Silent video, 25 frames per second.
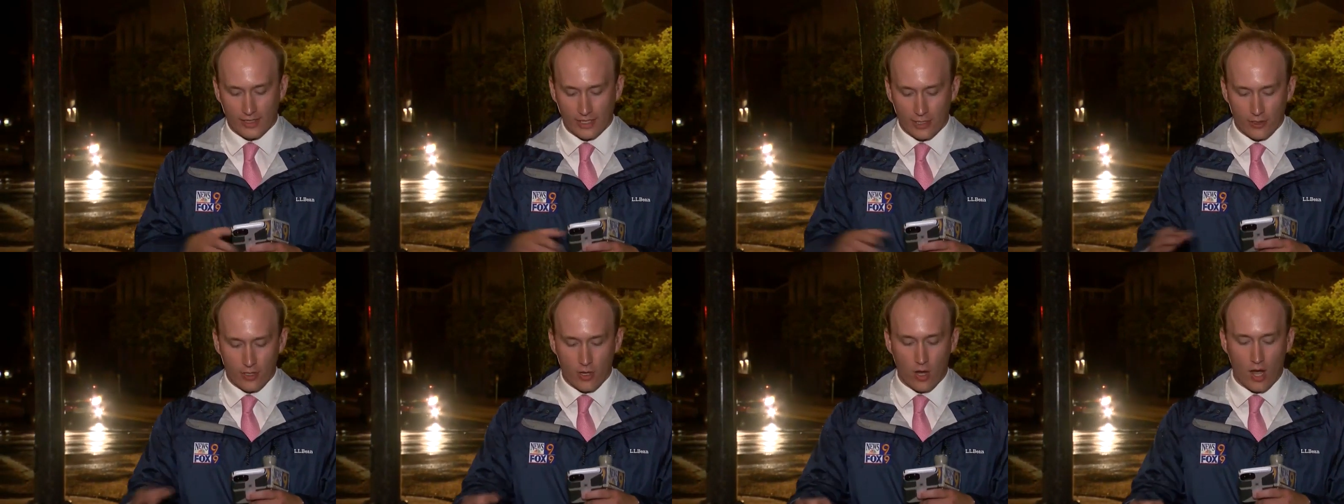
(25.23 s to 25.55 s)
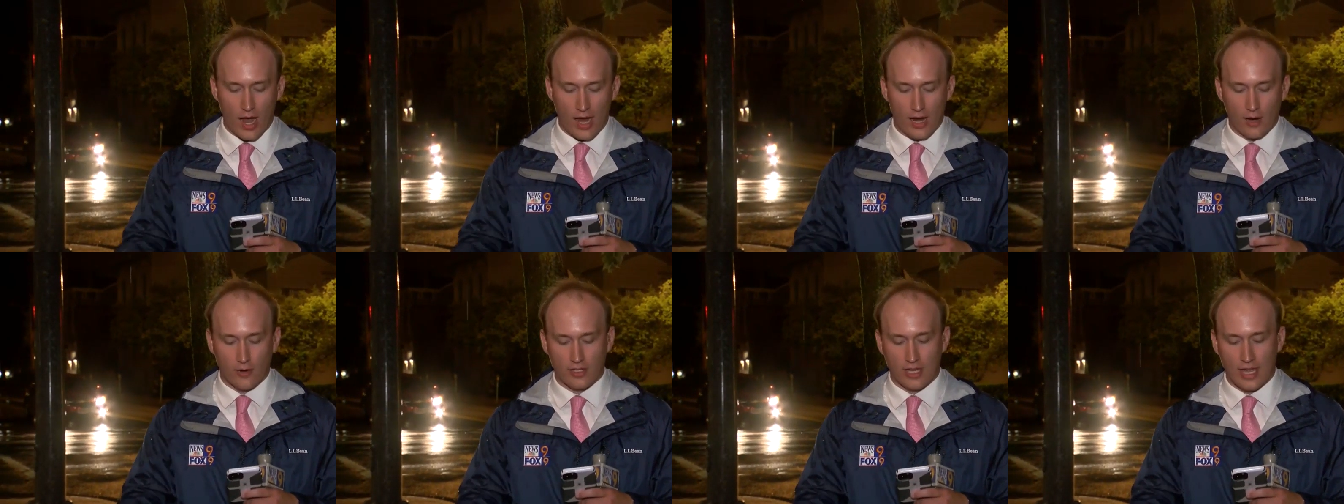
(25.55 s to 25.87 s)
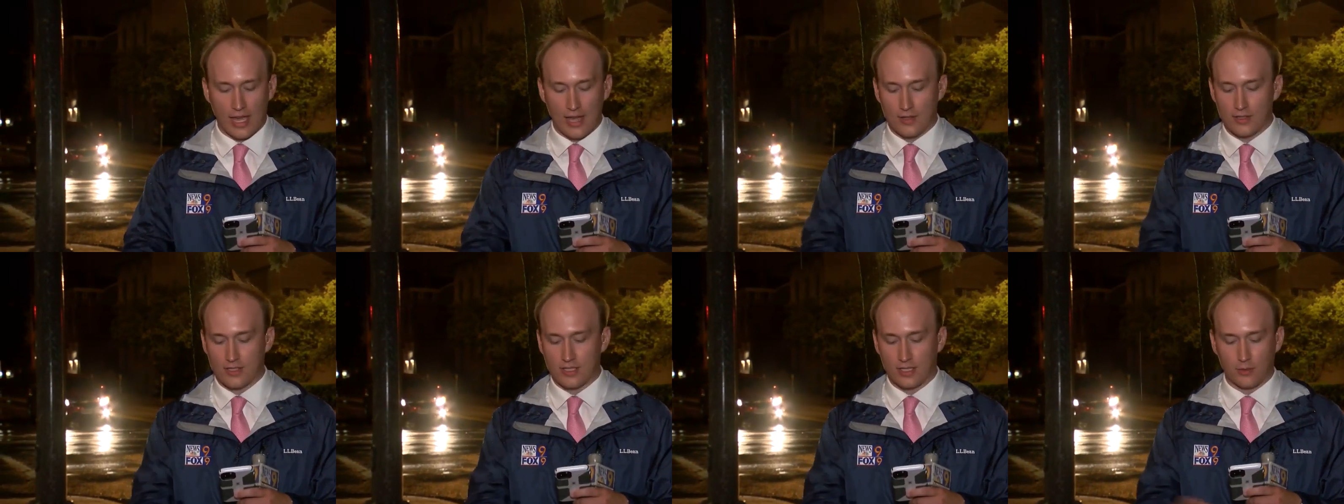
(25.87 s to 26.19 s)
Here in Ohio
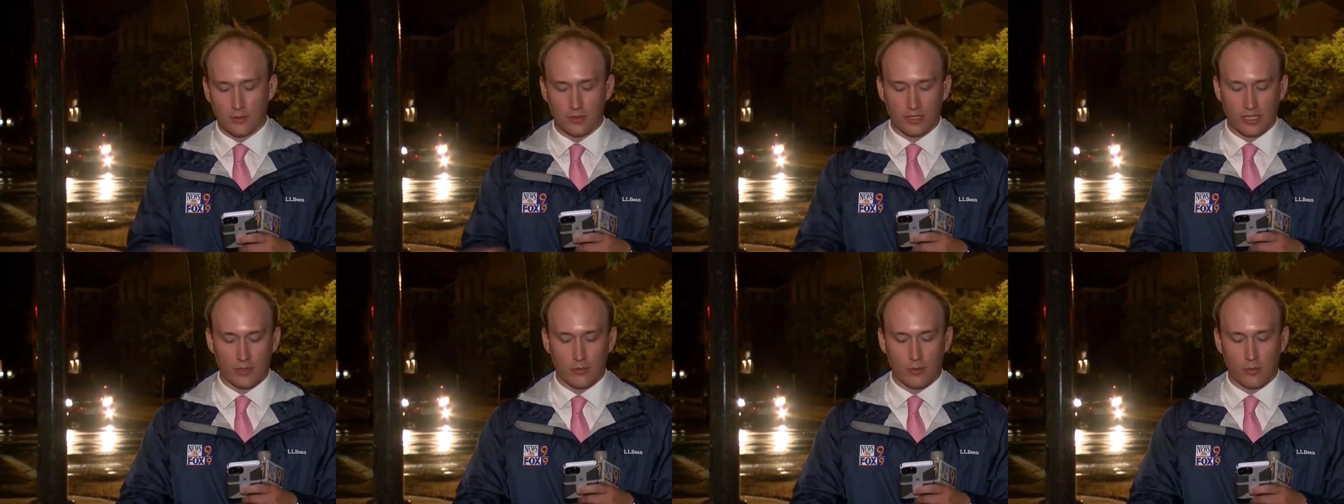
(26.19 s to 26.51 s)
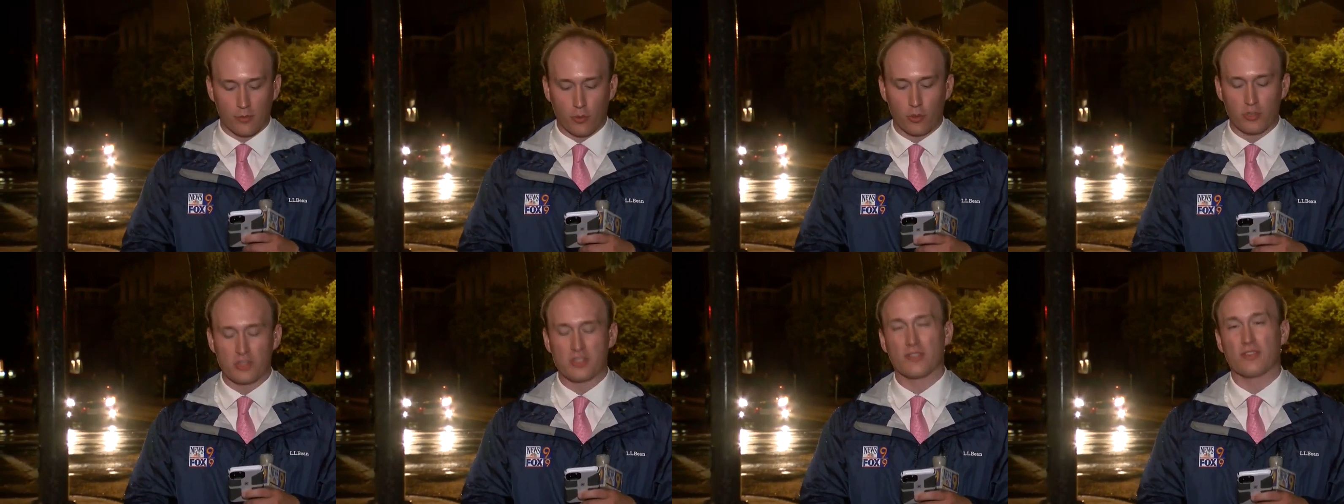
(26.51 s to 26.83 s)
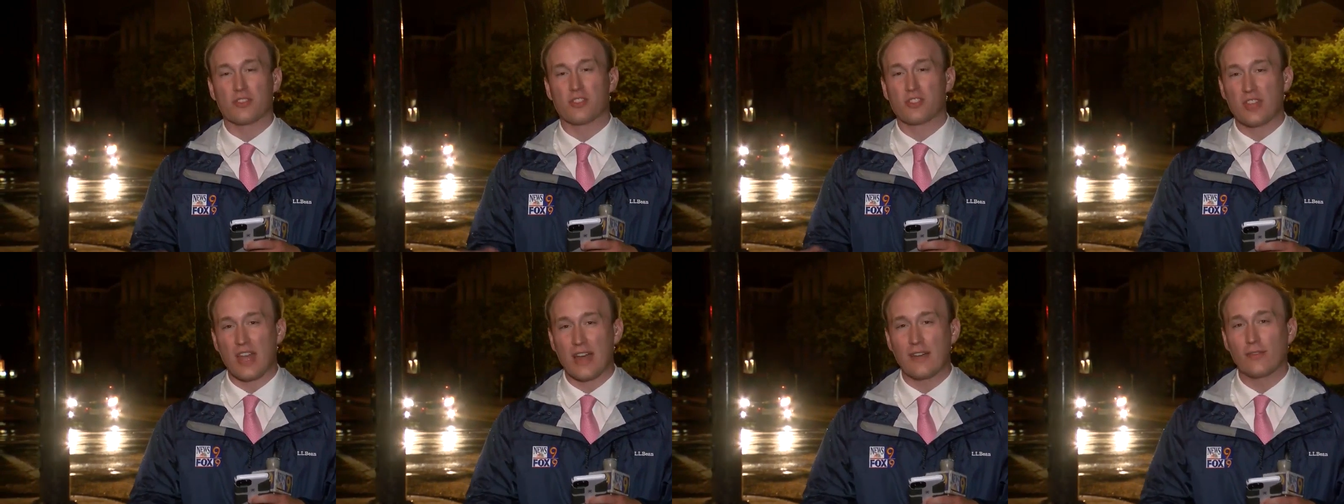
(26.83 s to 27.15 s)
County, we're getting reports of
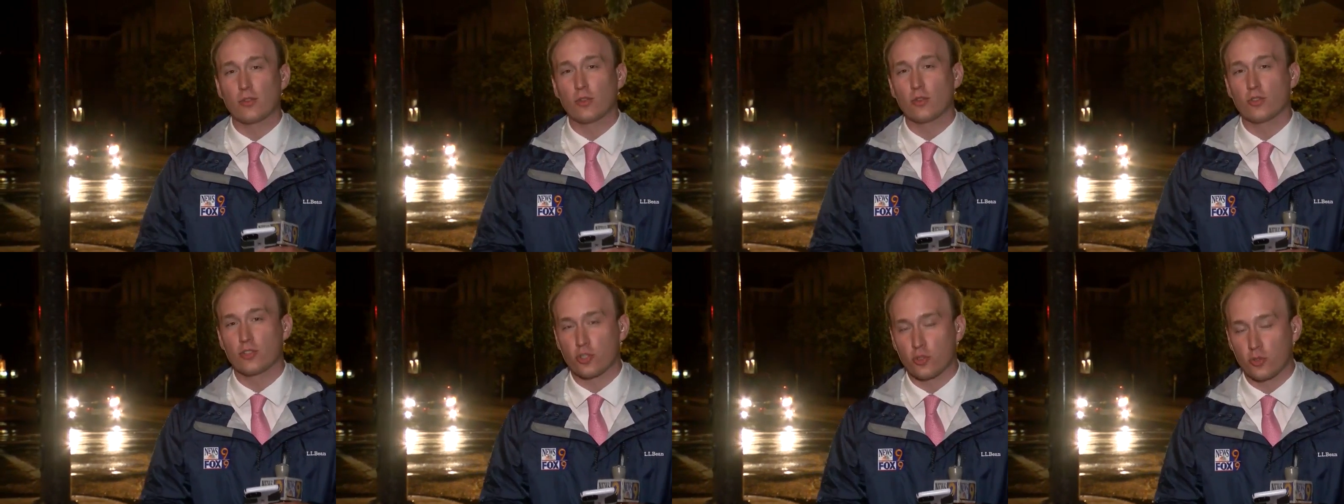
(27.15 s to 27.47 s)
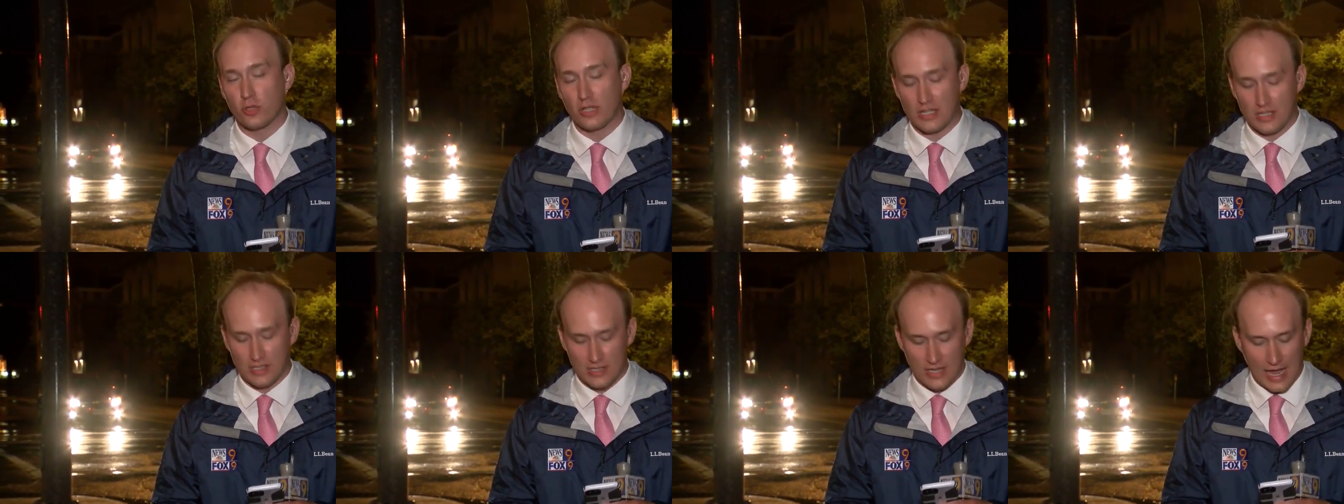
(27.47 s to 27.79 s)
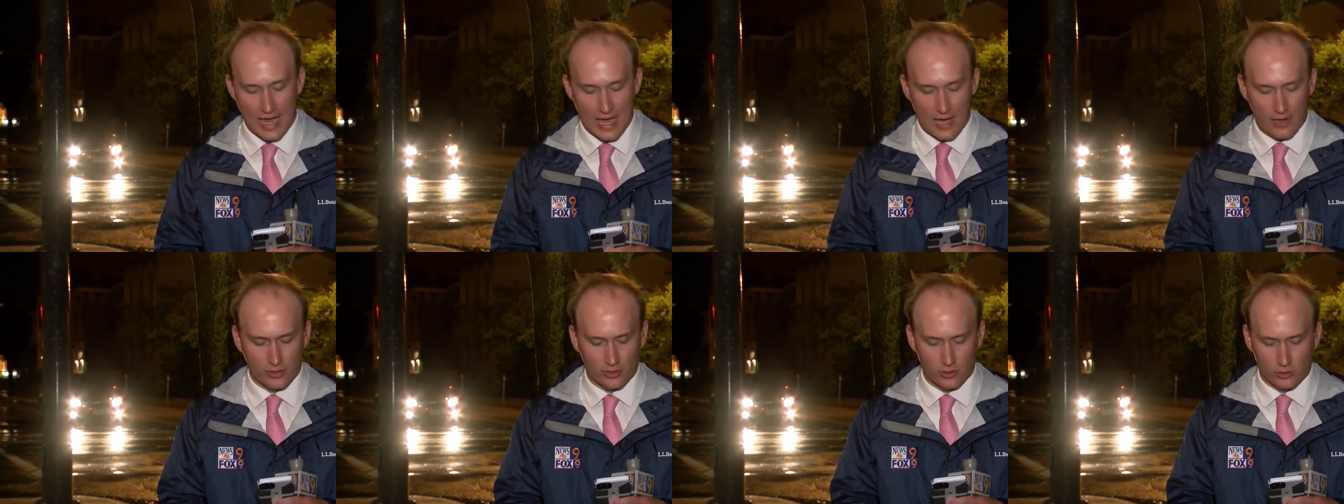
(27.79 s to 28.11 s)
several trees
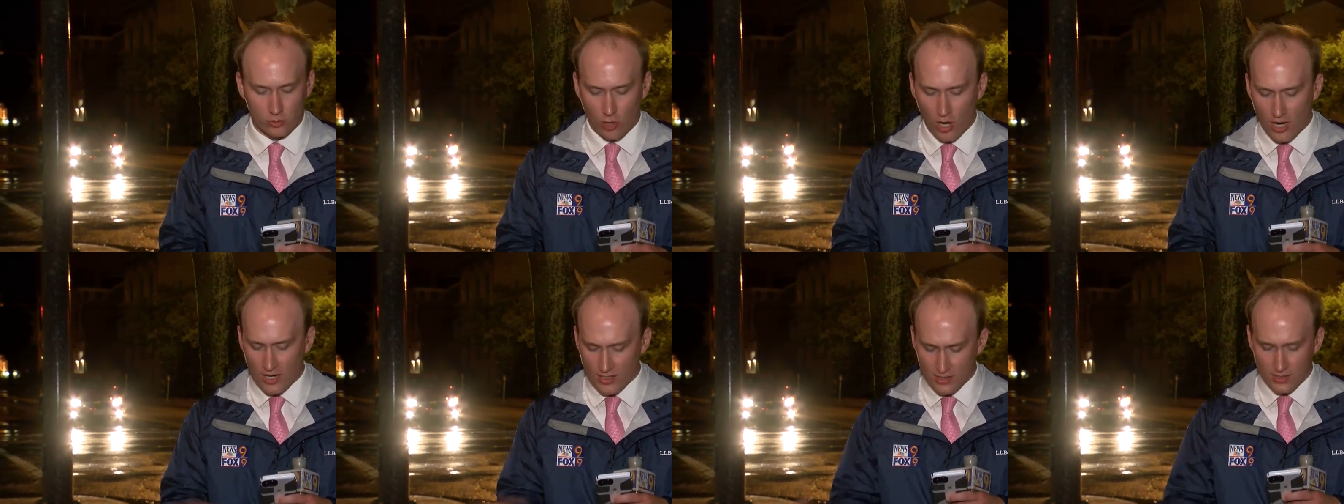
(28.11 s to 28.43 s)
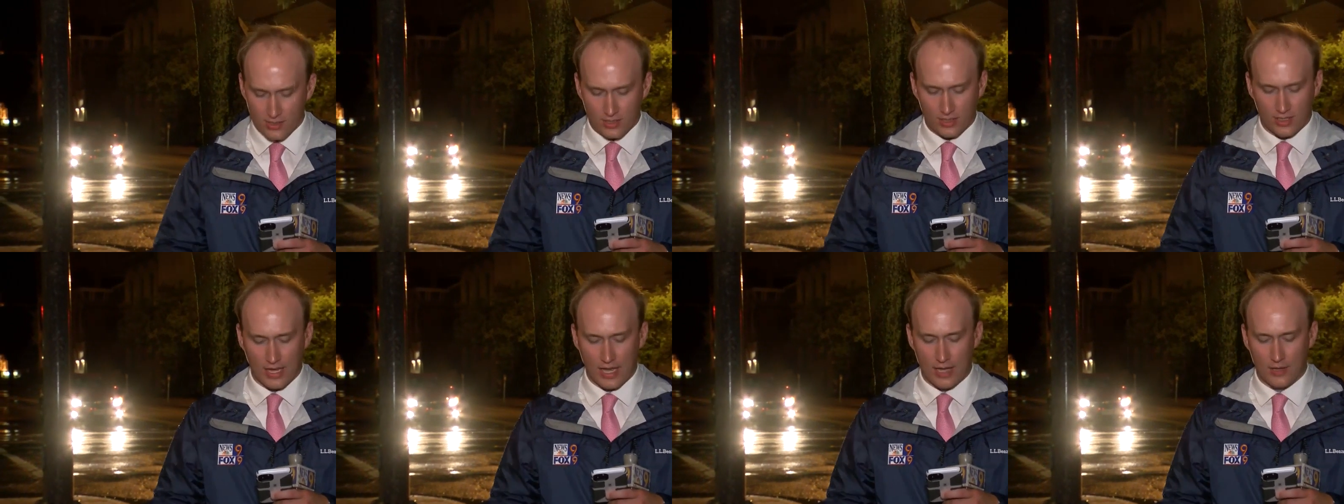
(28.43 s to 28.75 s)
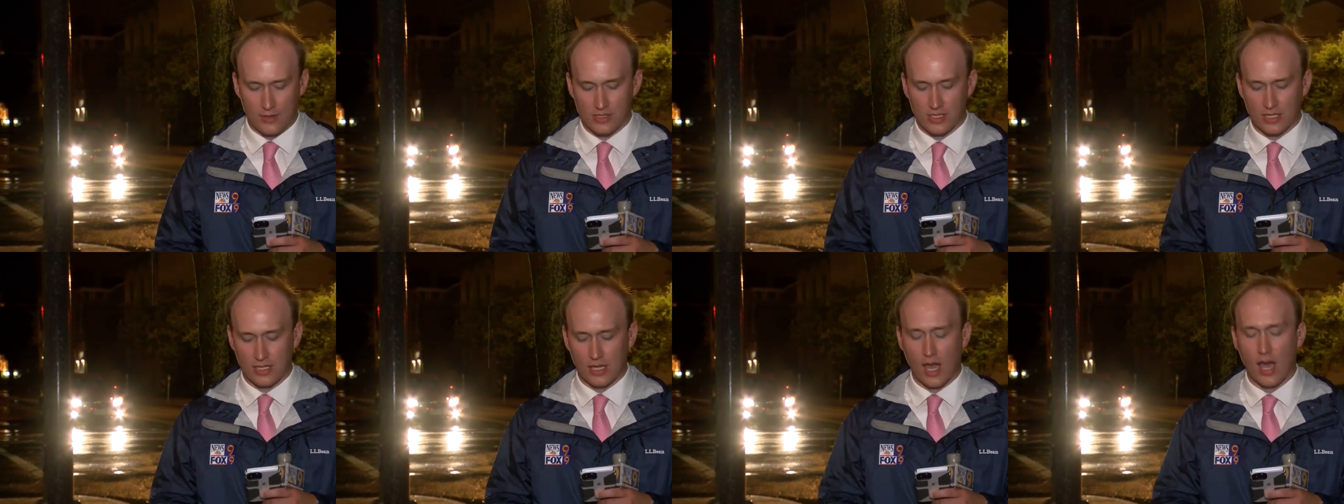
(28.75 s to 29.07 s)
down across the
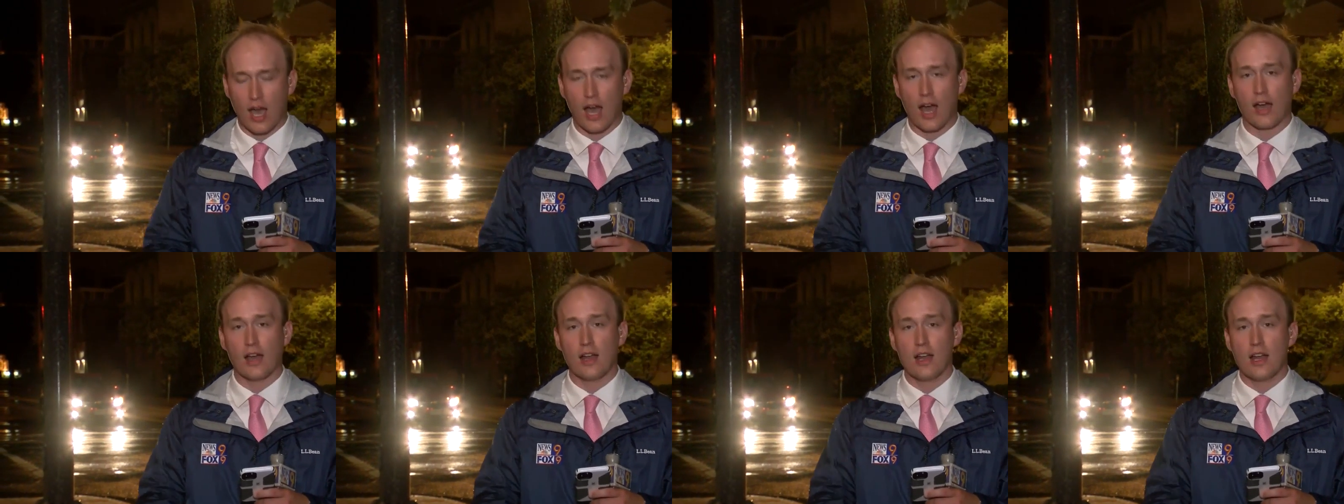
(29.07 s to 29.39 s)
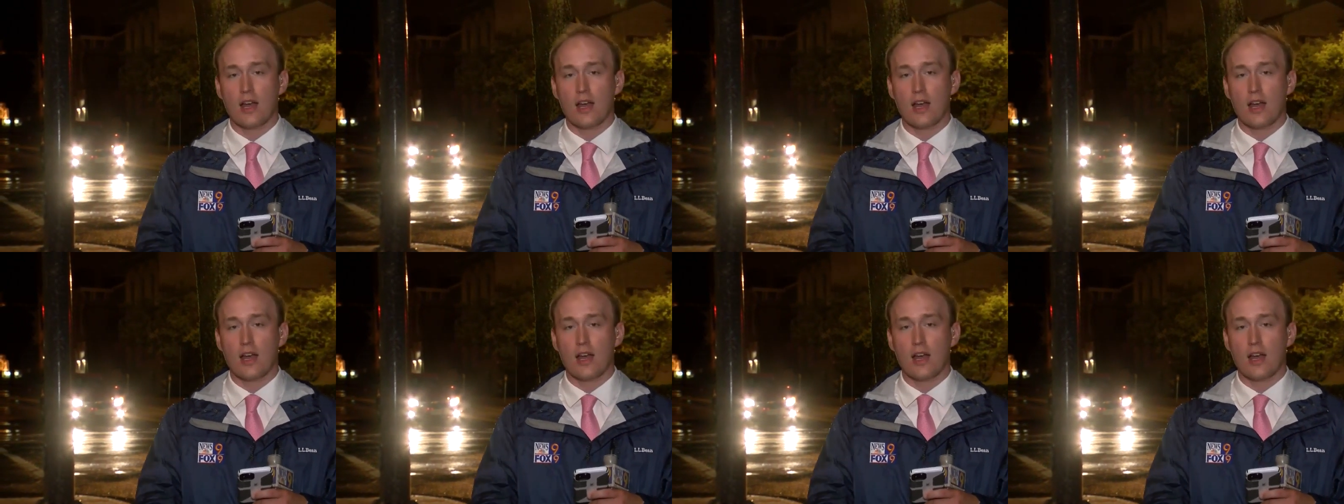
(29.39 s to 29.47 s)
county, uh,